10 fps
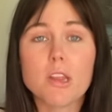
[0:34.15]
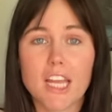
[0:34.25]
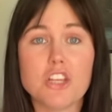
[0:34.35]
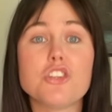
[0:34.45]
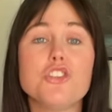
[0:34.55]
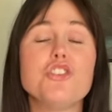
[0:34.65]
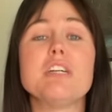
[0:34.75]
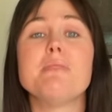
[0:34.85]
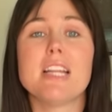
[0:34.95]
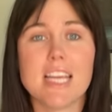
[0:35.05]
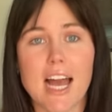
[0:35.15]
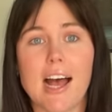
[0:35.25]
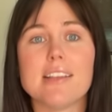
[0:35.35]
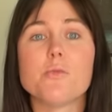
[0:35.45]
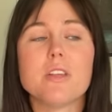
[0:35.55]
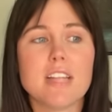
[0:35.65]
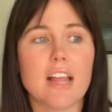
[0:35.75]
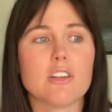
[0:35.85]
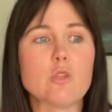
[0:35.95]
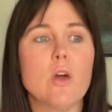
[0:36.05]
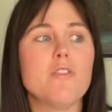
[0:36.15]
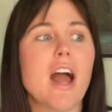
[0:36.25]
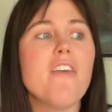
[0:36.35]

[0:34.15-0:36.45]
relationship that he has with Taylor Swift.